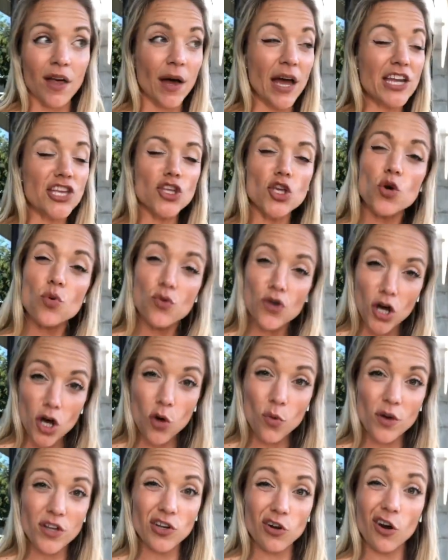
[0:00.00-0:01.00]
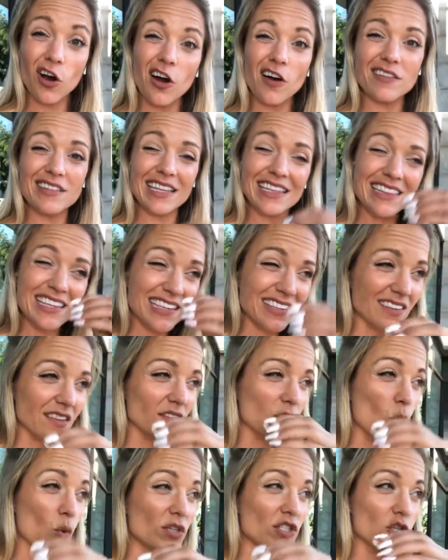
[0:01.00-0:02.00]
And you know in your heart that this
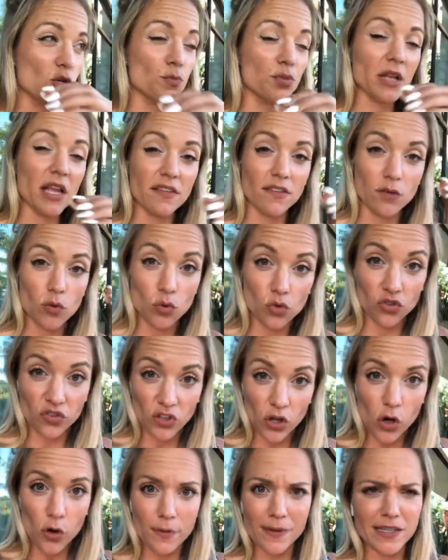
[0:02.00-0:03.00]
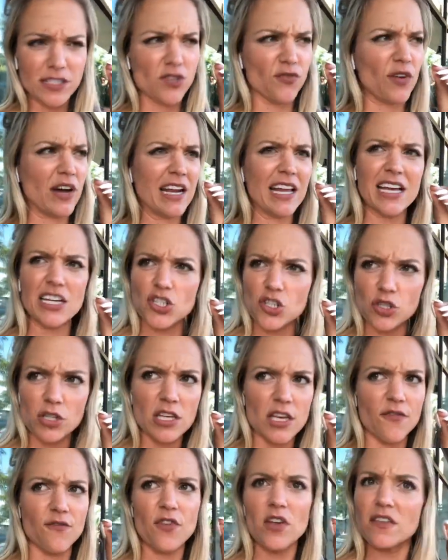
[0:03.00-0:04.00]
is going to bless you so much
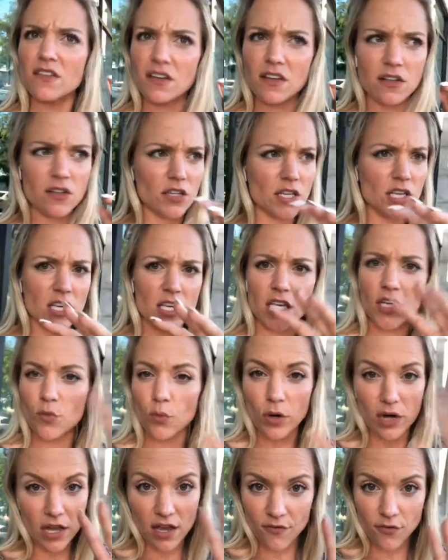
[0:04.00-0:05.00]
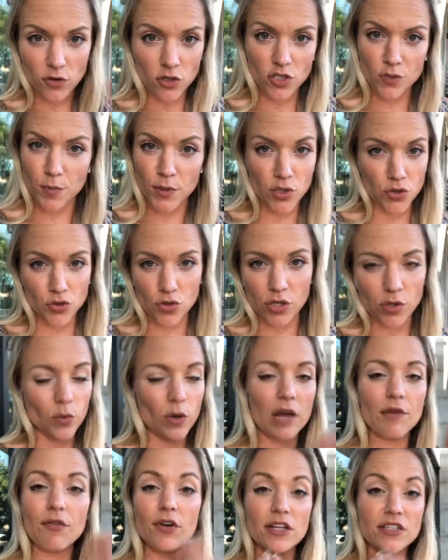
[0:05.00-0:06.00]
financially, physically, whatever, spiritually,
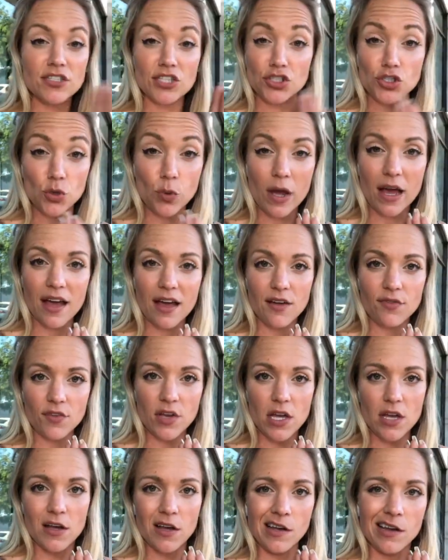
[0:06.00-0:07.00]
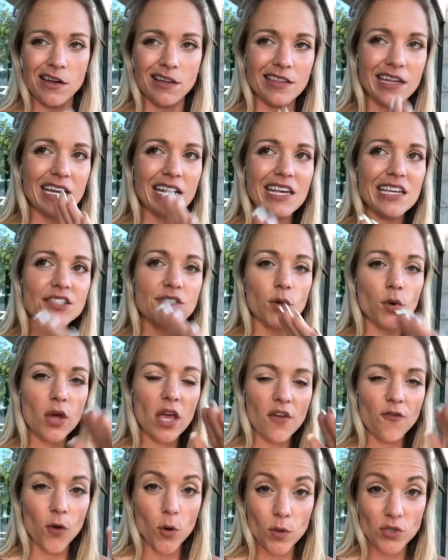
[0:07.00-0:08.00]
whatever it is that you have, that it's
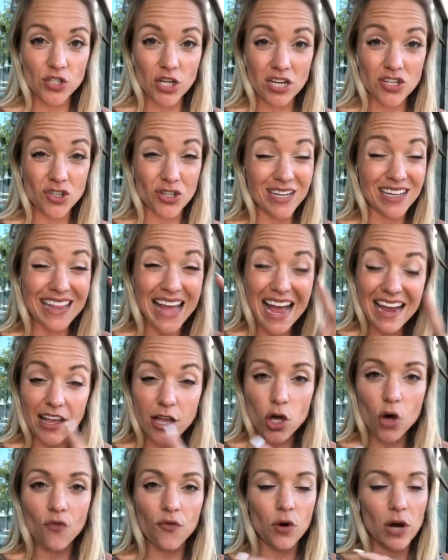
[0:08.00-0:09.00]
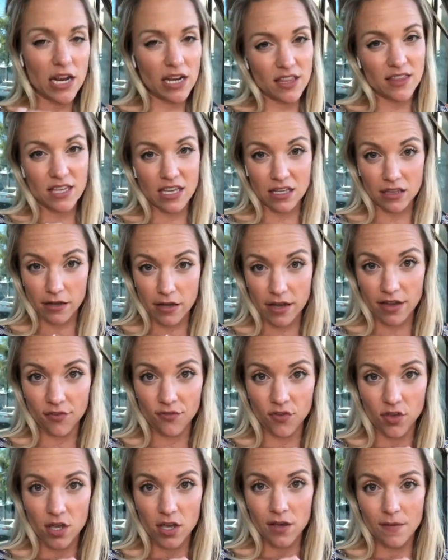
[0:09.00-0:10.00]
okay for rejection. And that can go for anything in
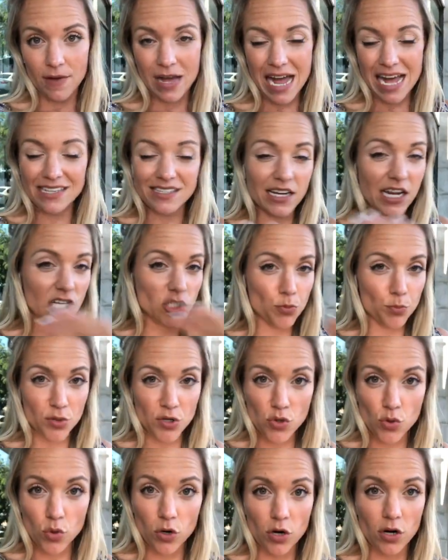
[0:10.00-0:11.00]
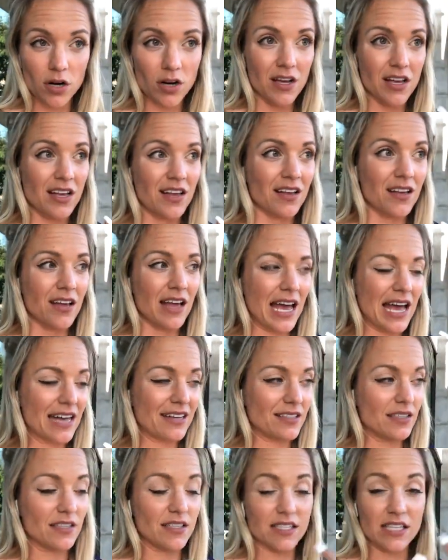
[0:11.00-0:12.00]
life. As an entrepreneur,
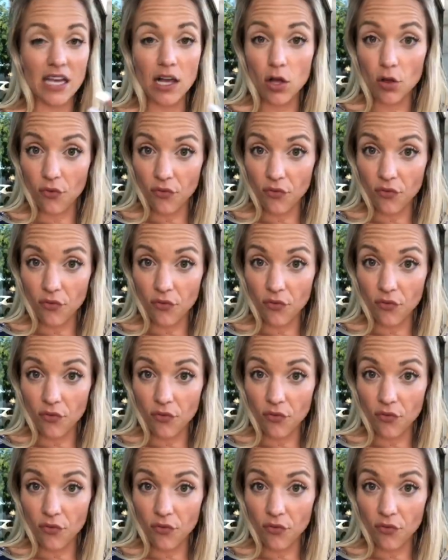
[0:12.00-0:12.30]
as